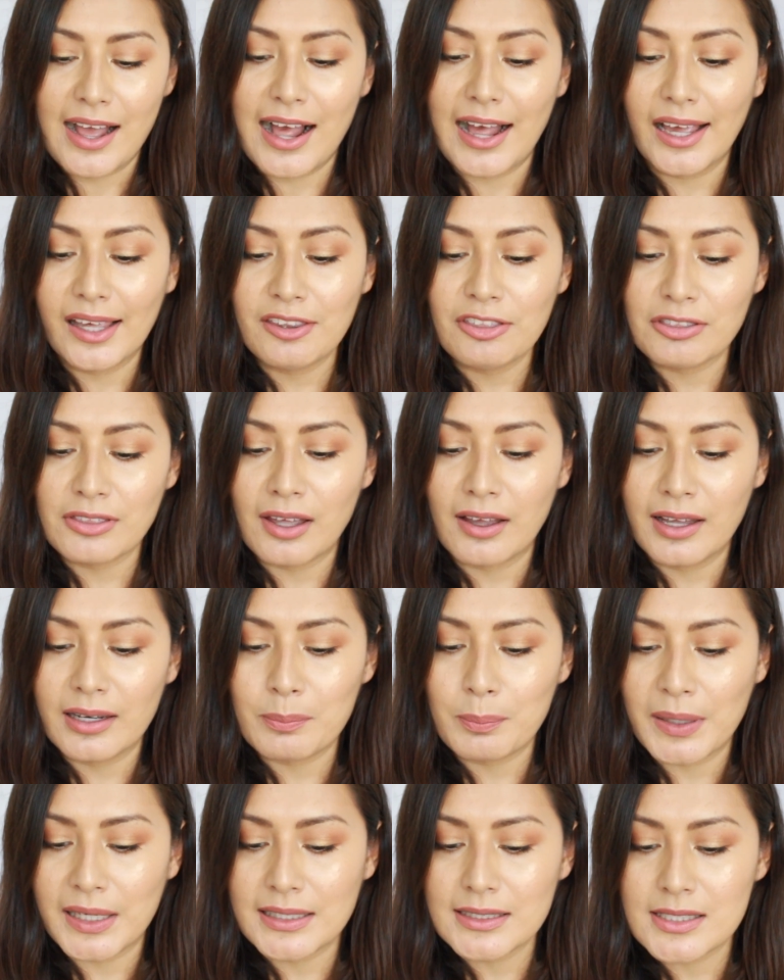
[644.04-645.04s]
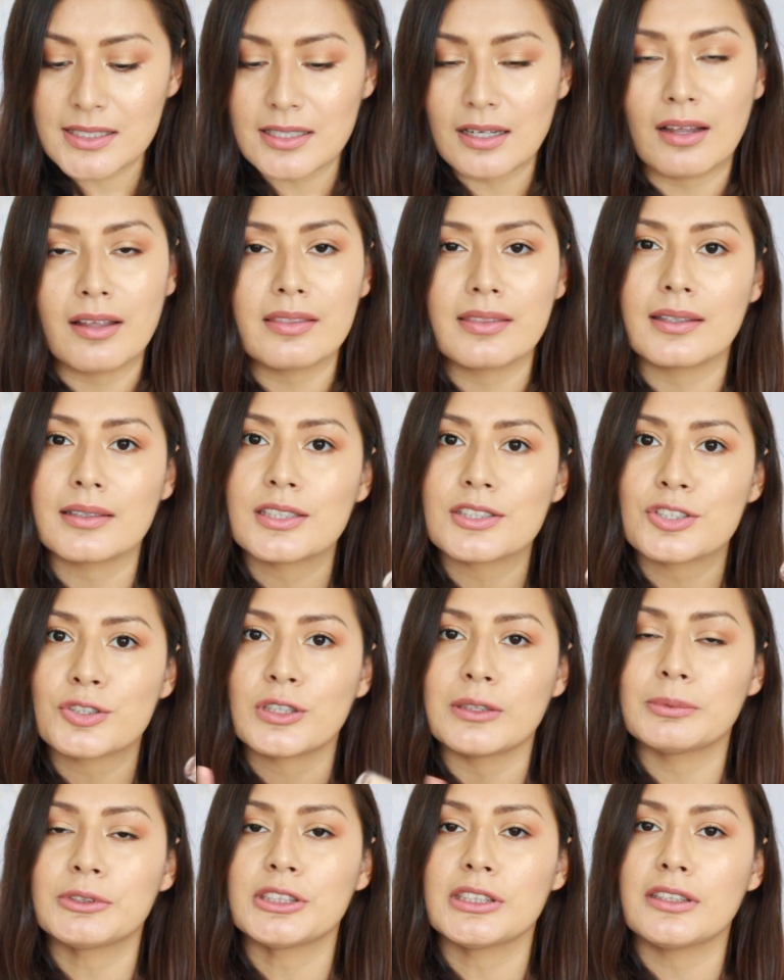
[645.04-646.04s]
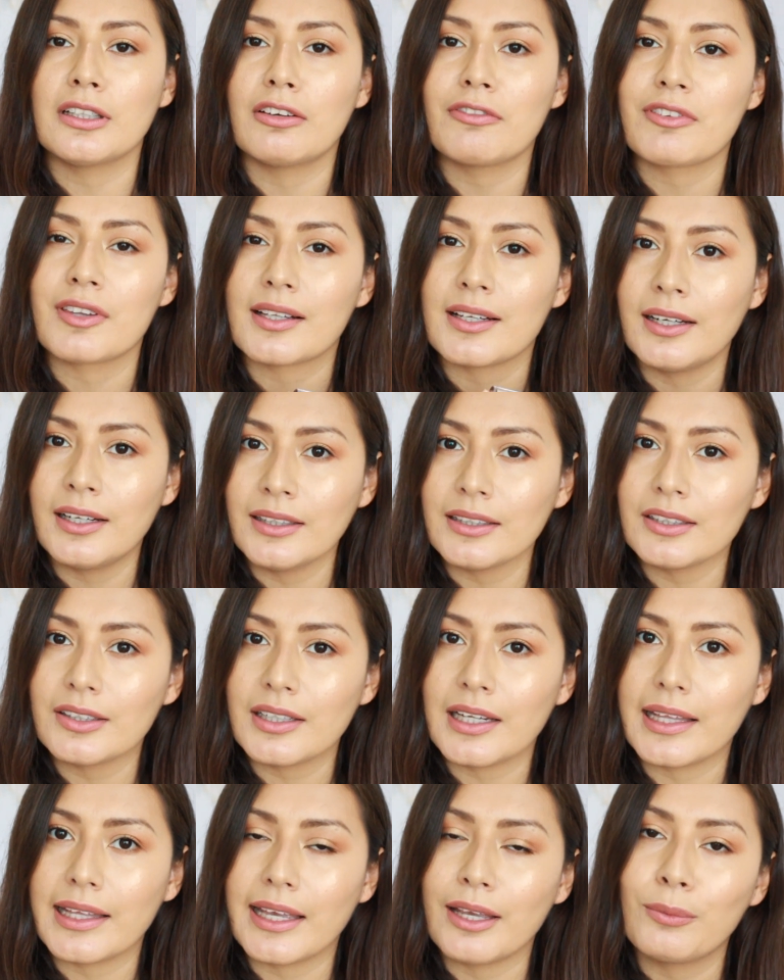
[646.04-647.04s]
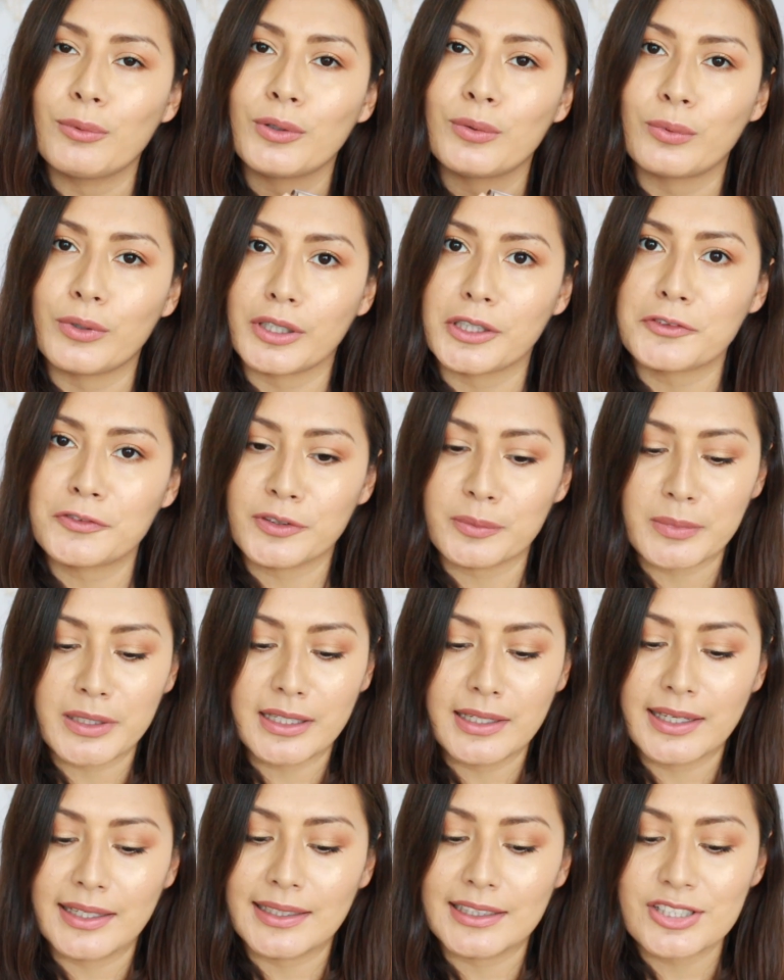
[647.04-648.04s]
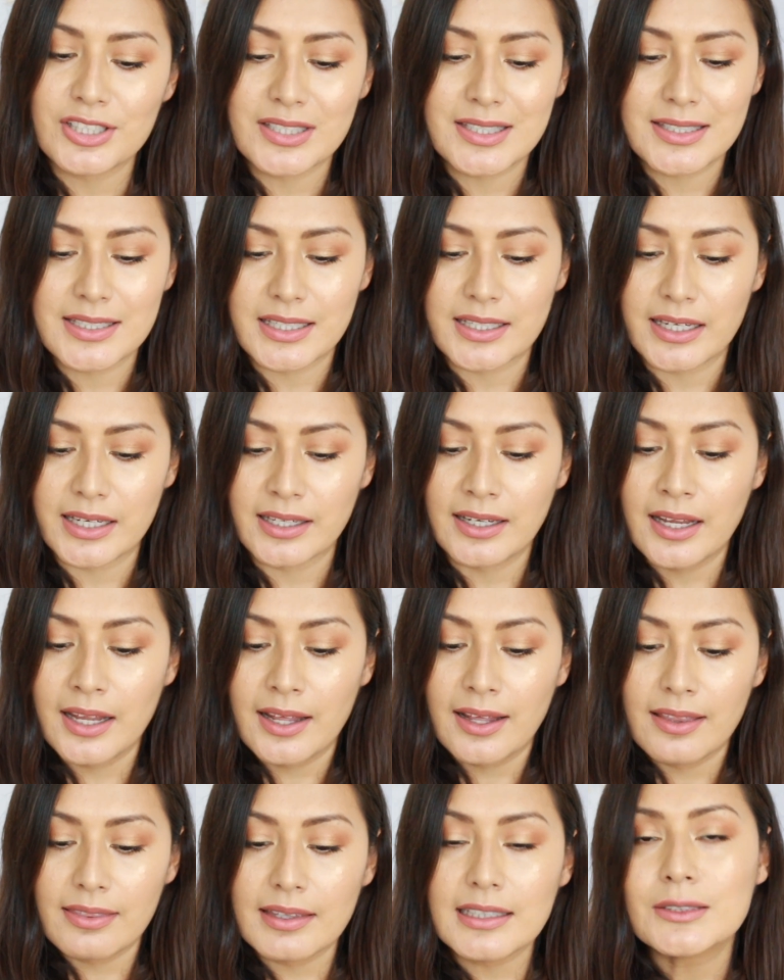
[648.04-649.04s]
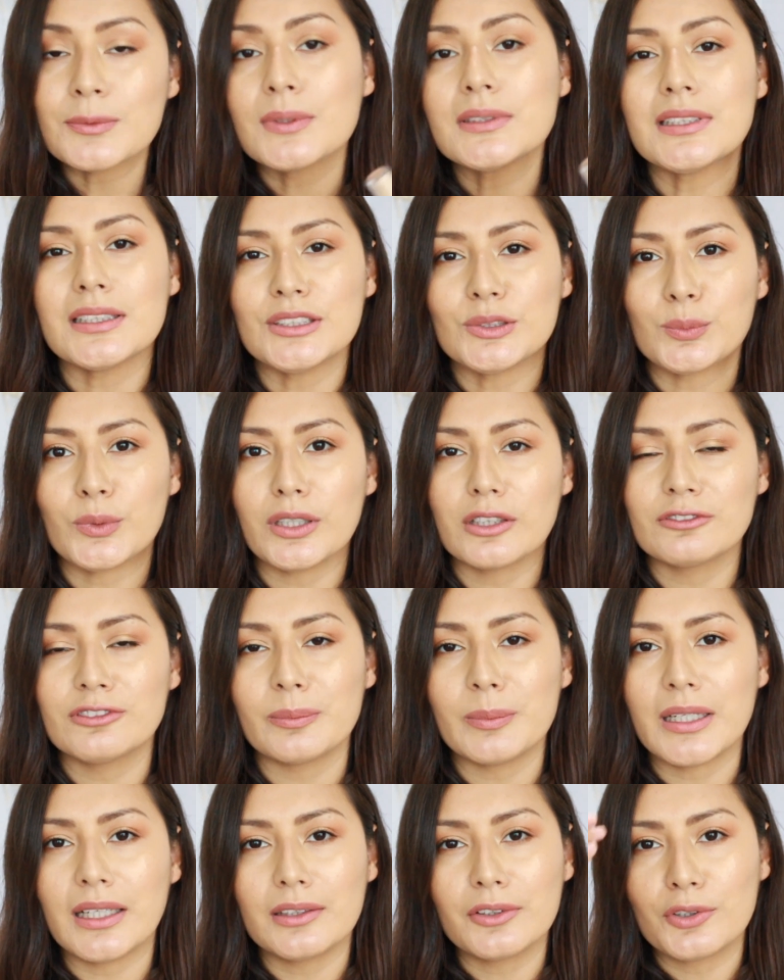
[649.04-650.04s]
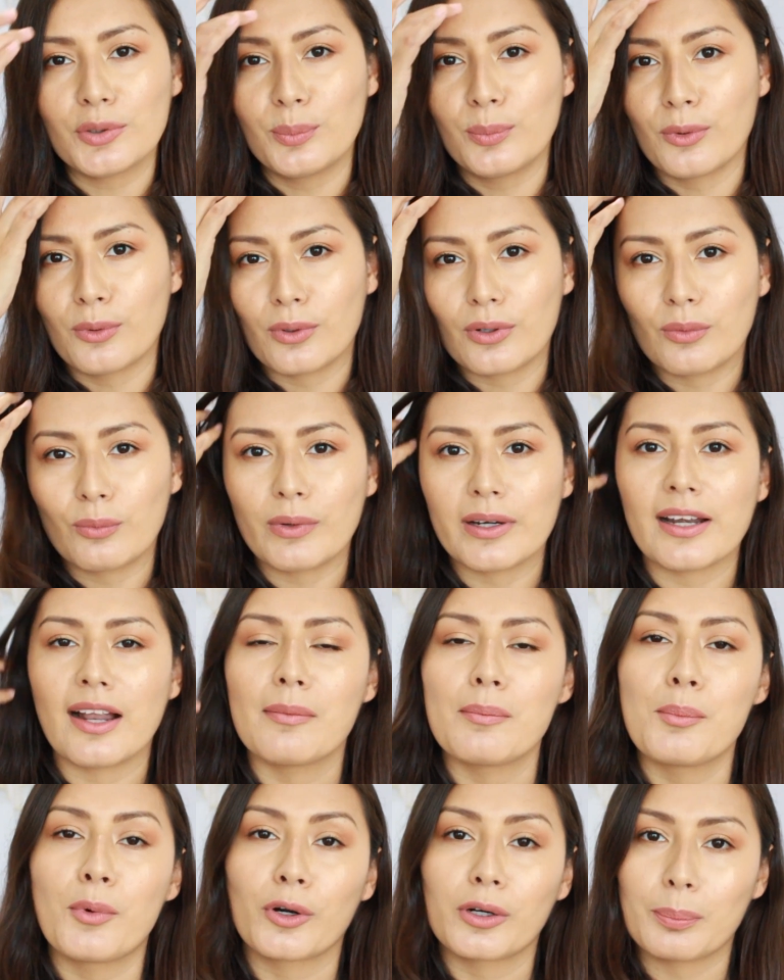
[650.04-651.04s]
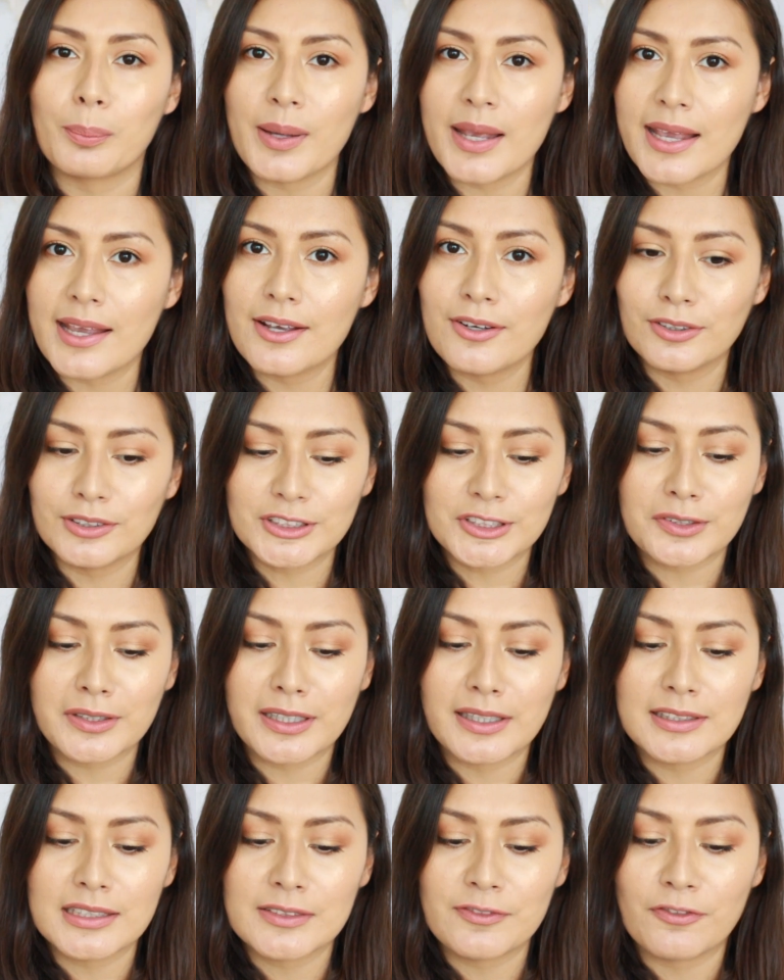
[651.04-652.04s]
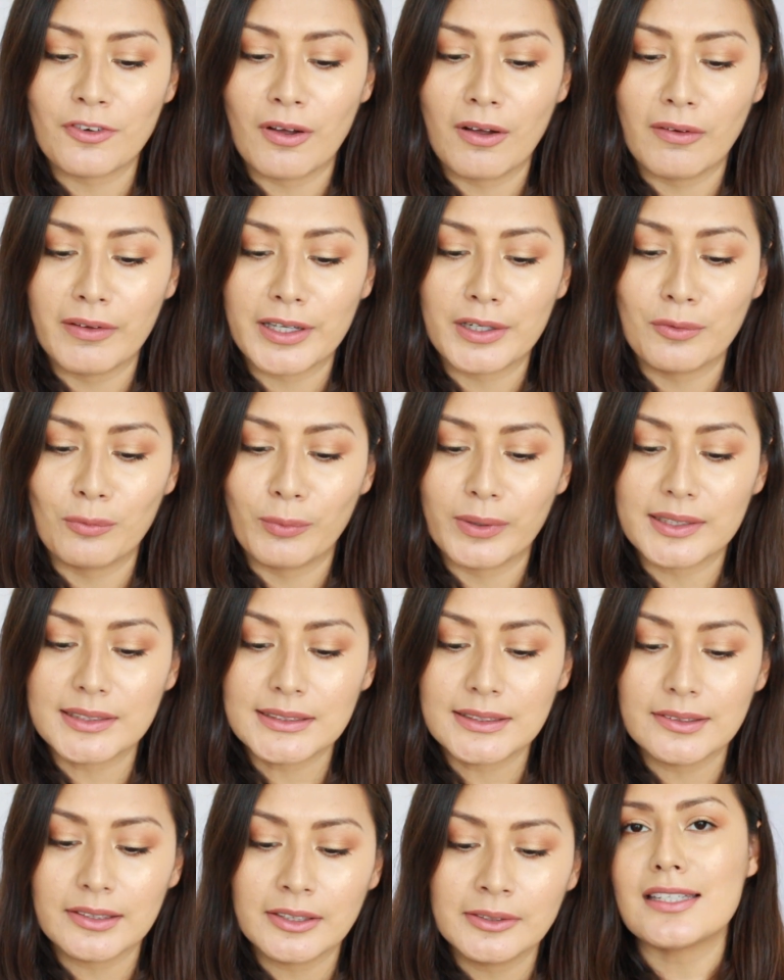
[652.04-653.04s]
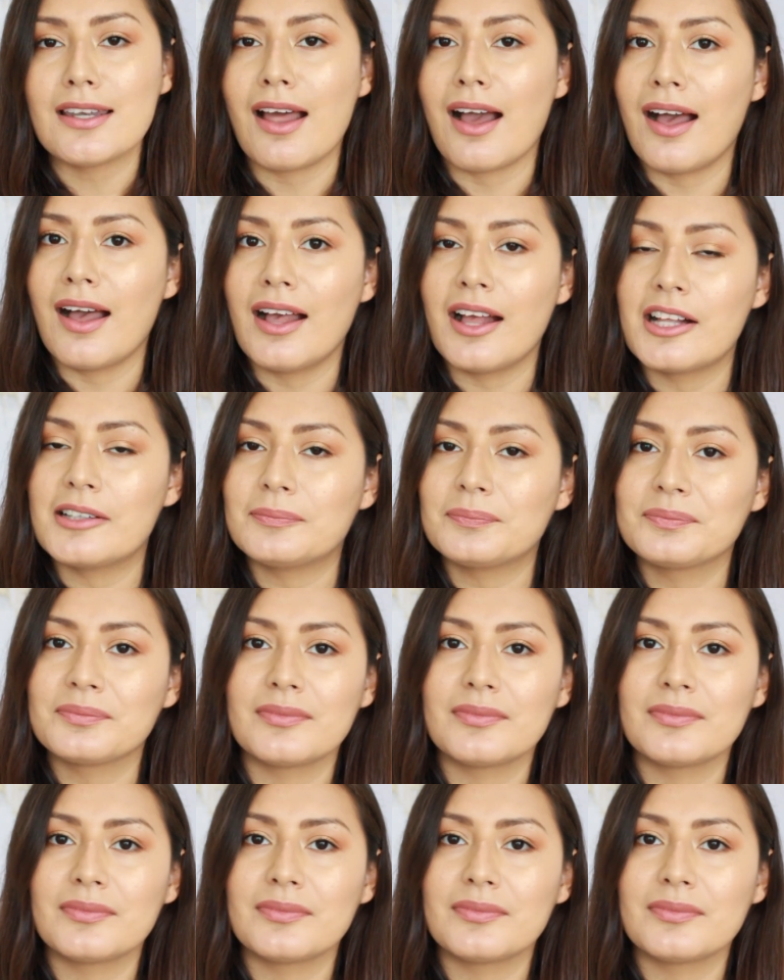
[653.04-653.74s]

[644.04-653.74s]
I thought based on the description of the color it would work for me, and it just didn't. This one does work for me a little more when I'm more pale during fall and winter. It's not